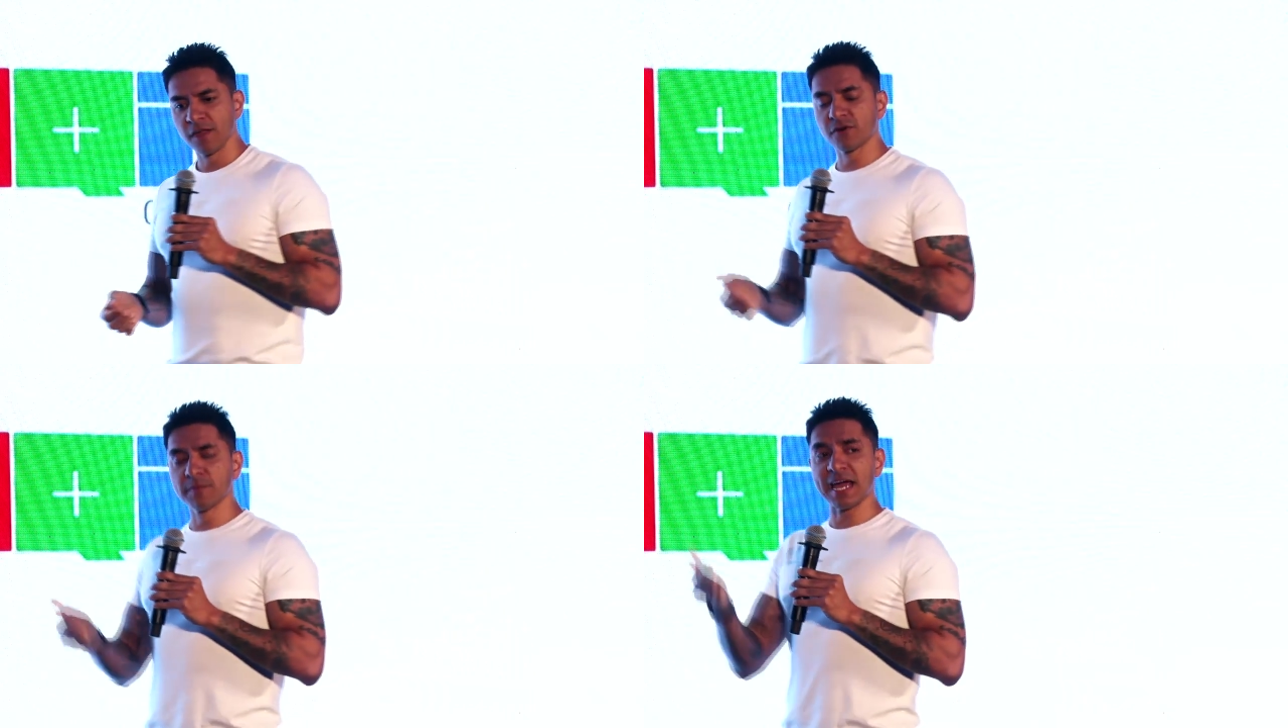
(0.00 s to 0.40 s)

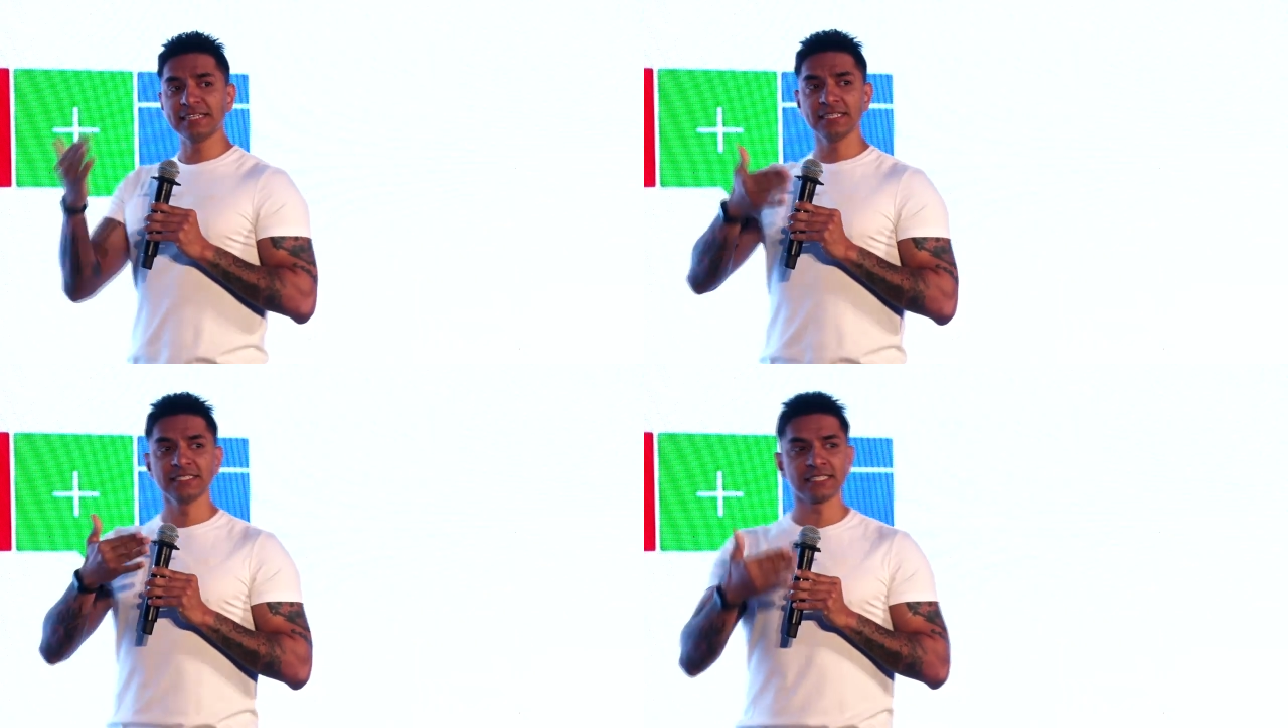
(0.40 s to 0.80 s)

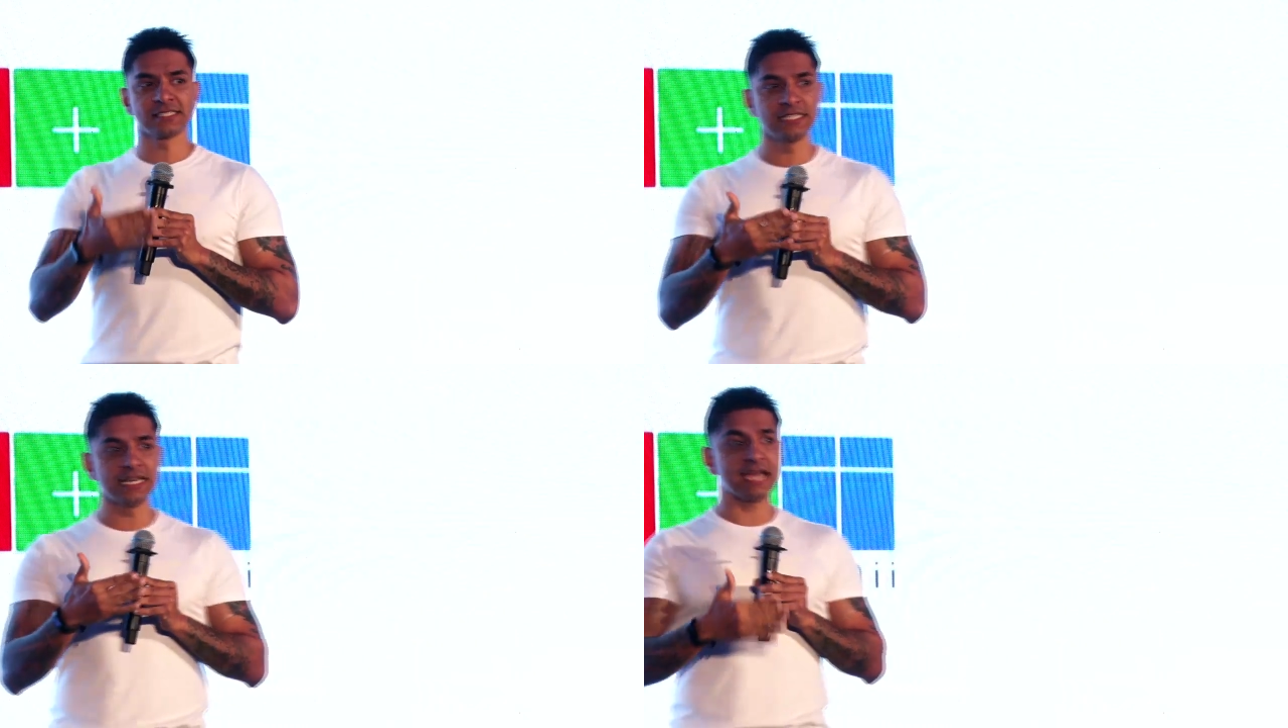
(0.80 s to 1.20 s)

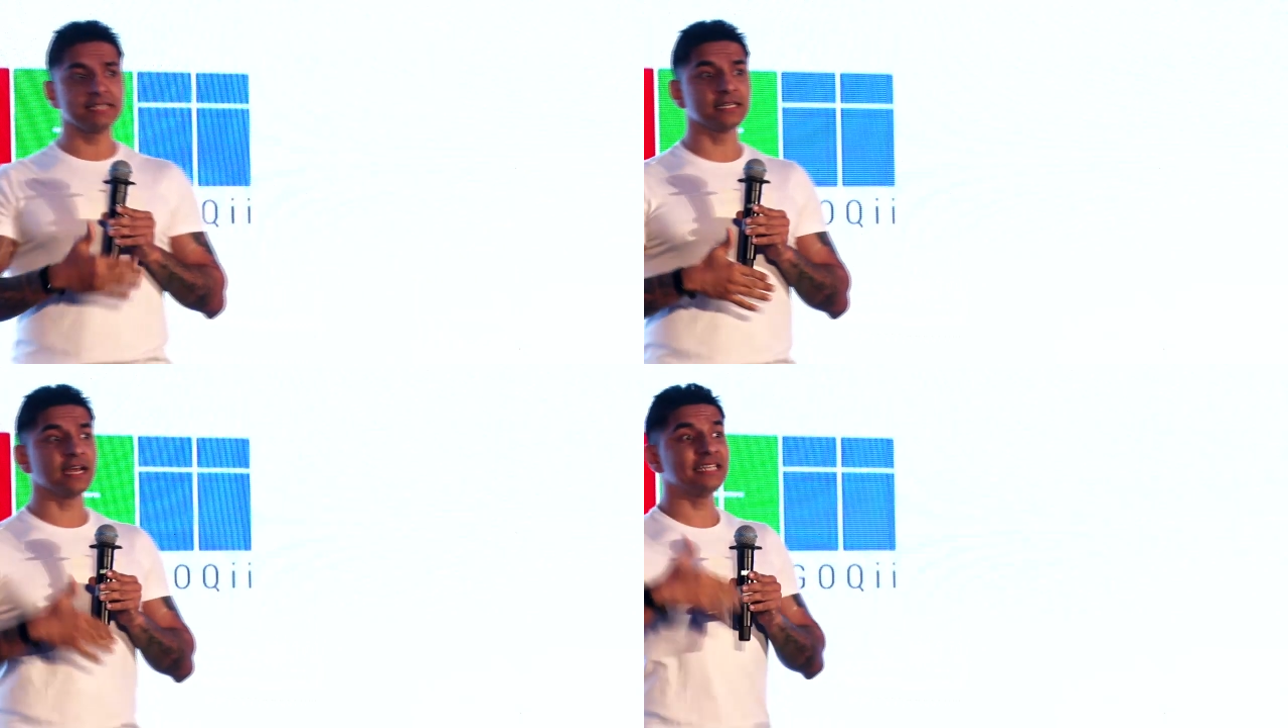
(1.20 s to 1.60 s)
1969
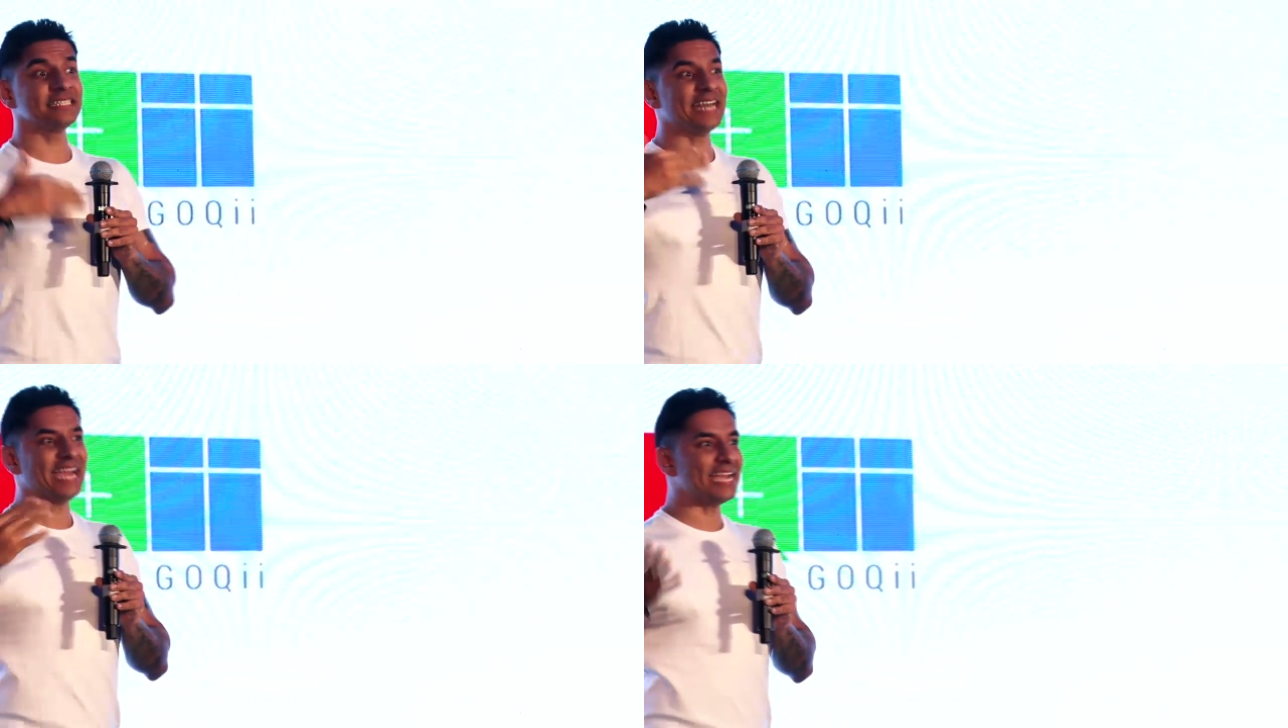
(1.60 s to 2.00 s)
to
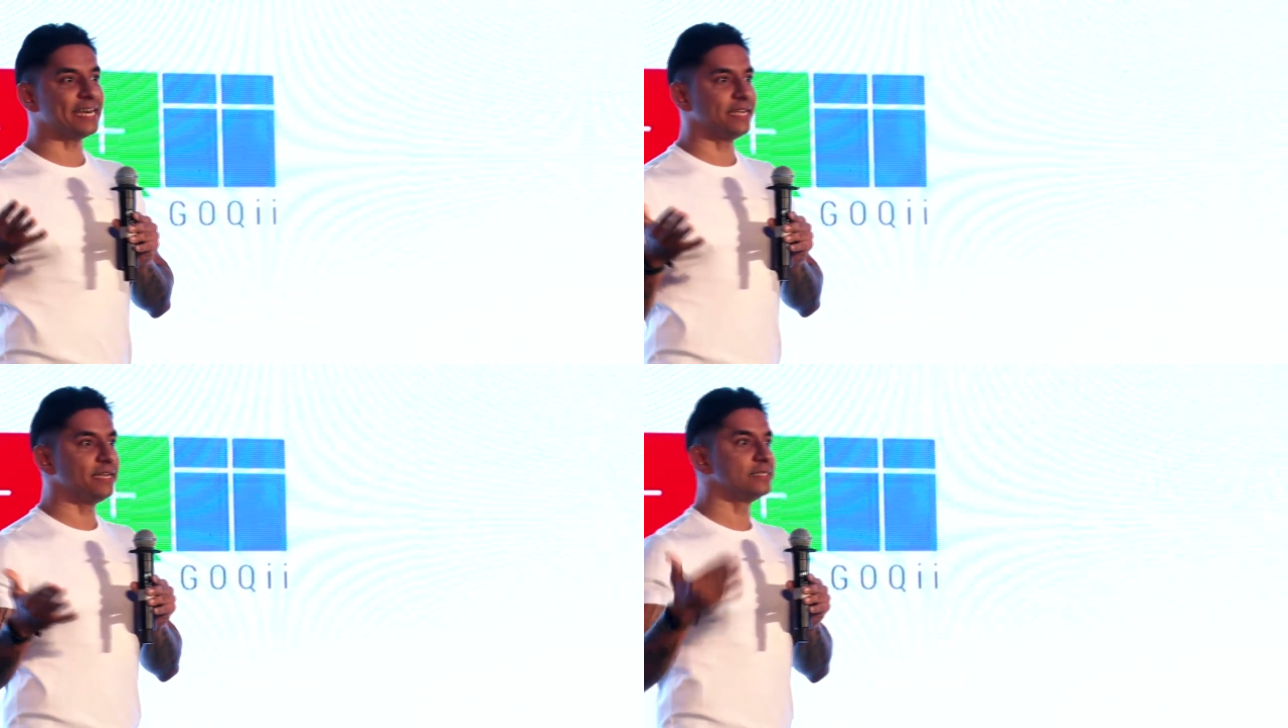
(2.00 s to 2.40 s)

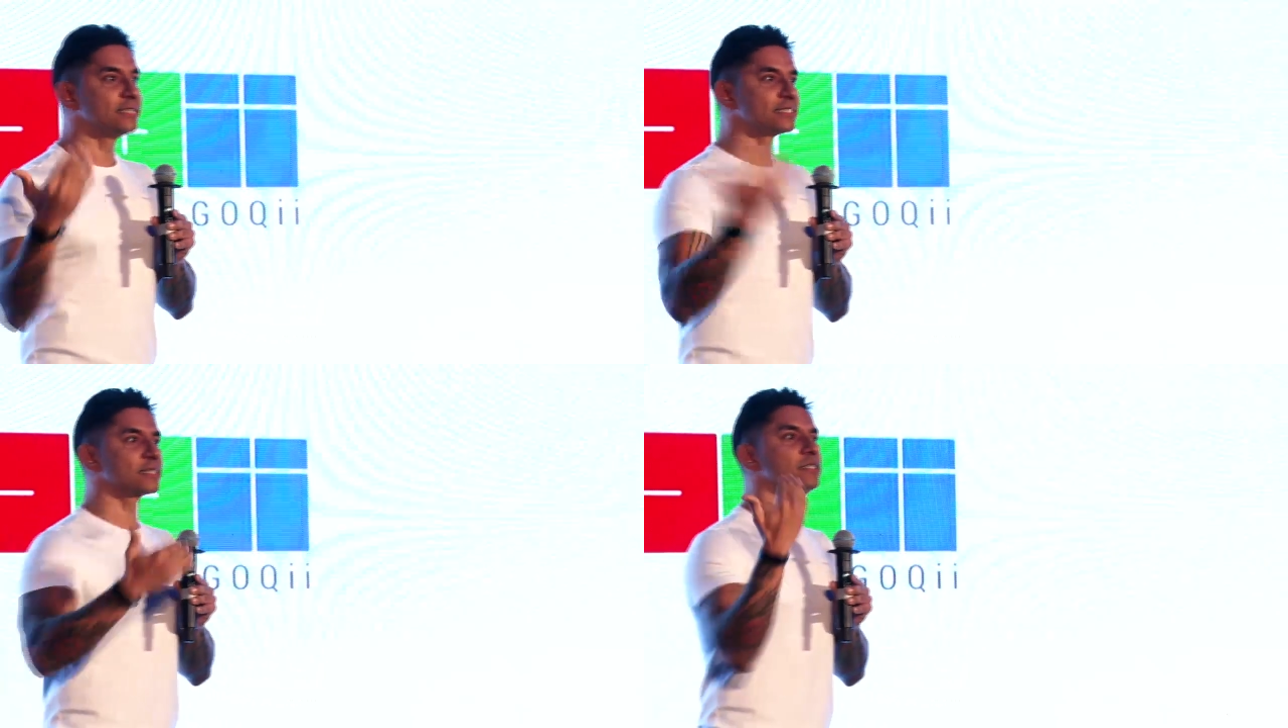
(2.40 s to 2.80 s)
1980,
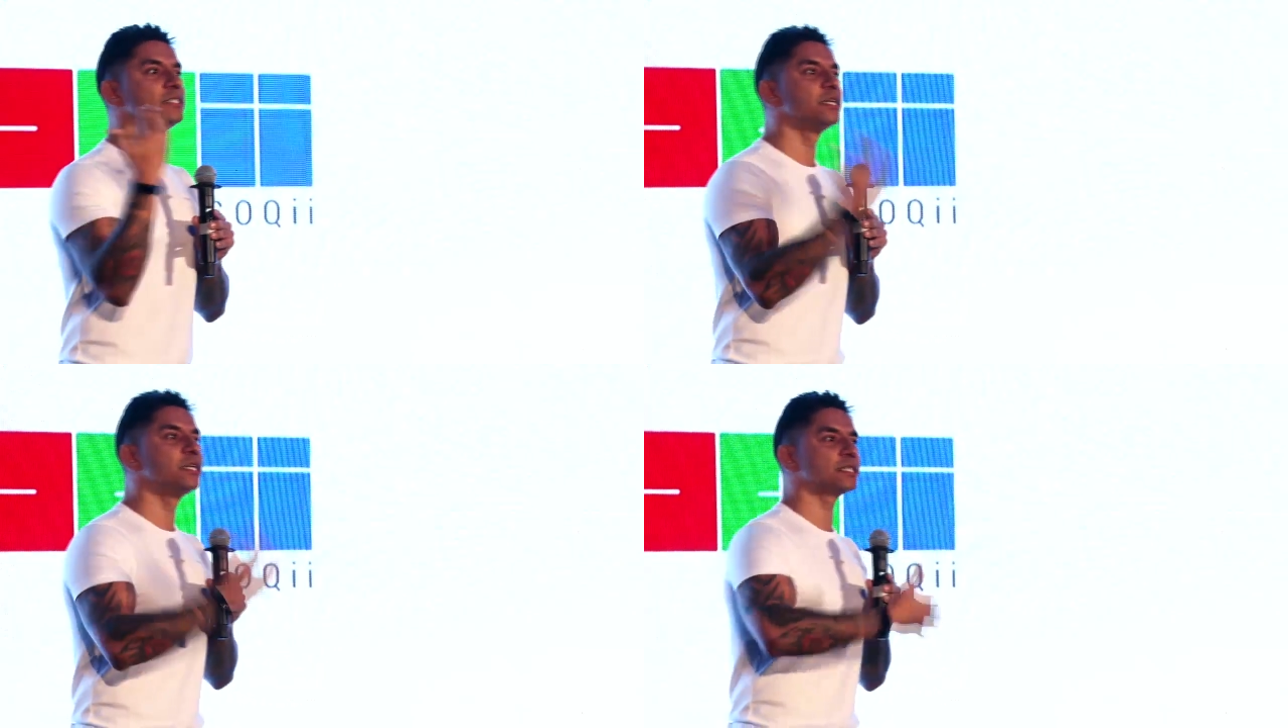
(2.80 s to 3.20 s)
this
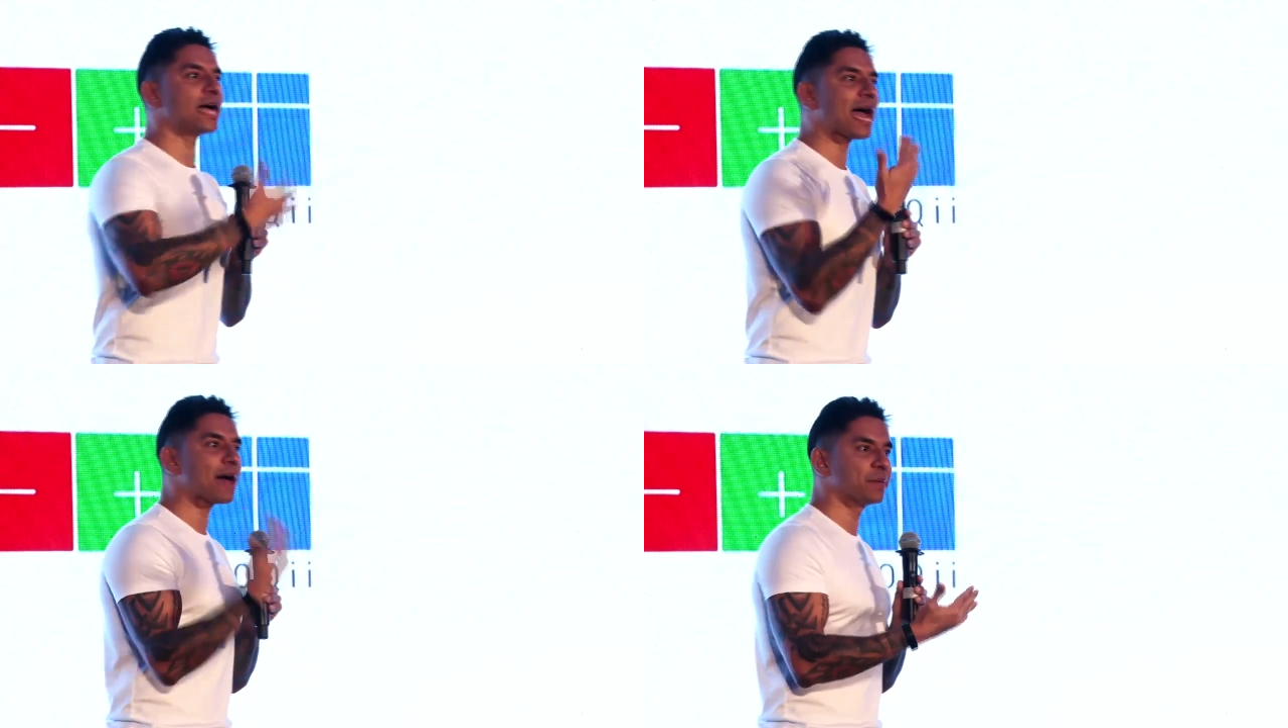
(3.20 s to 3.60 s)
continued to
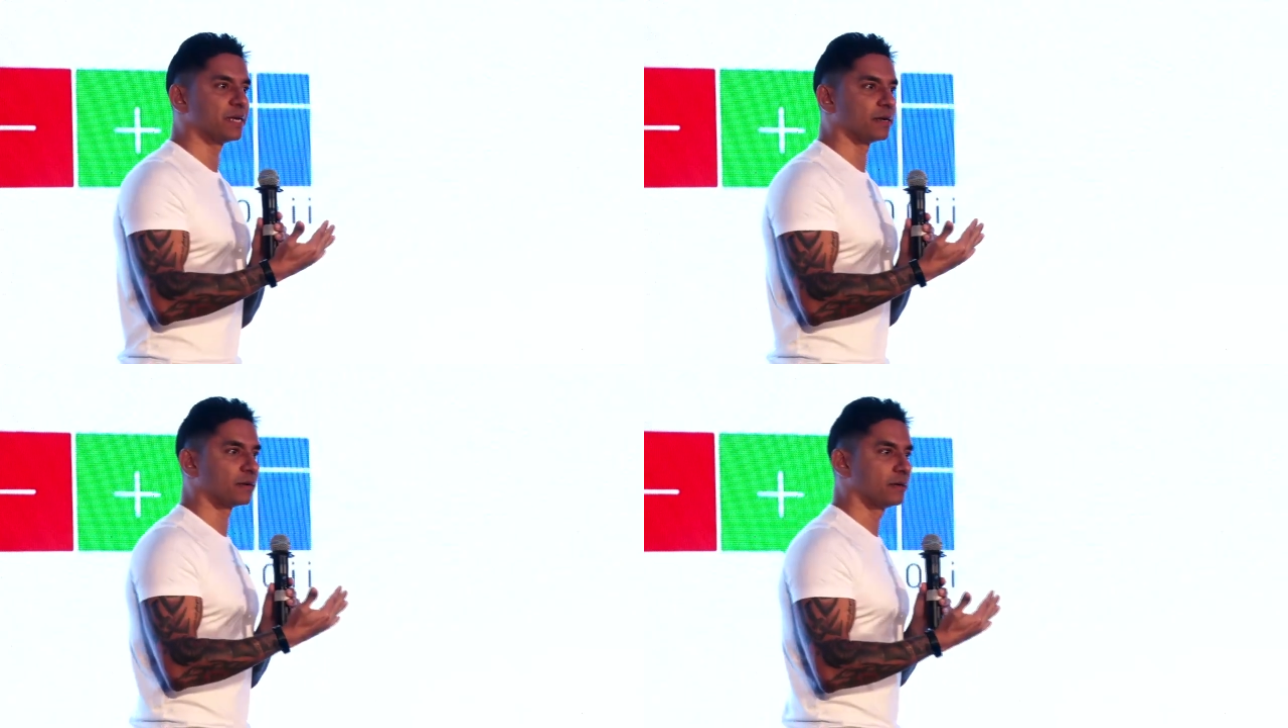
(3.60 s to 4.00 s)

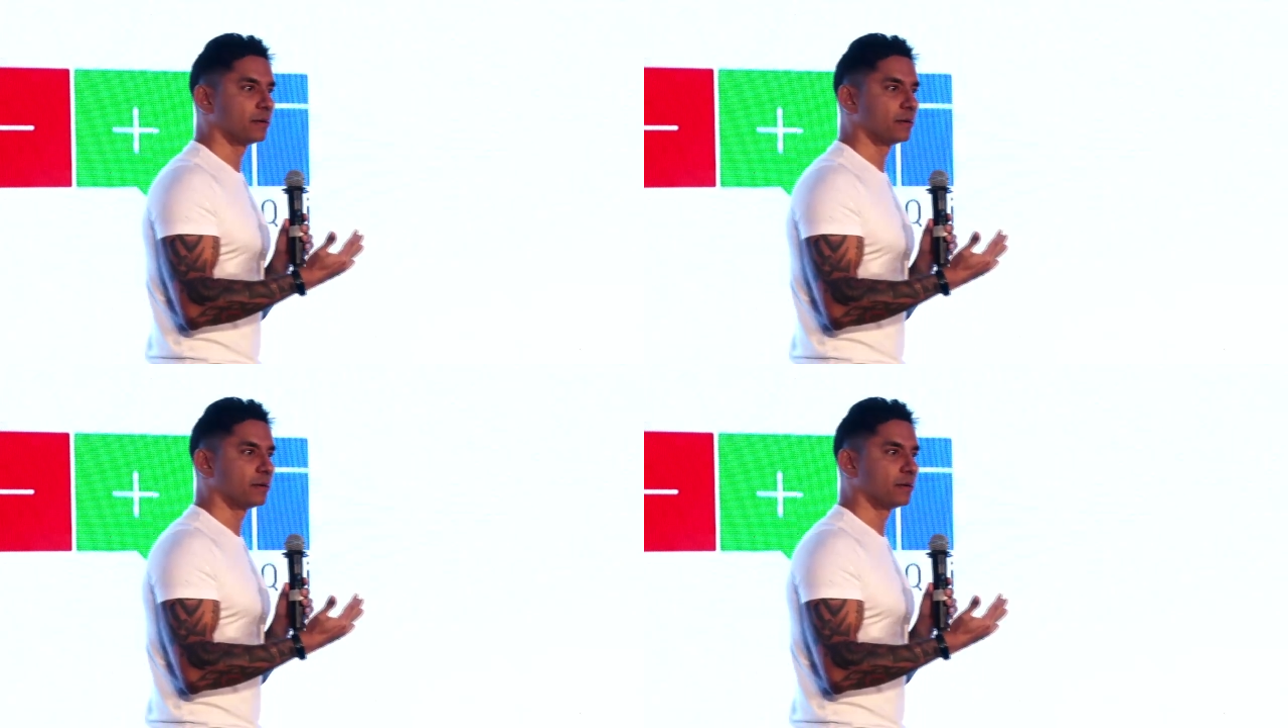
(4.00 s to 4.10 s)
happen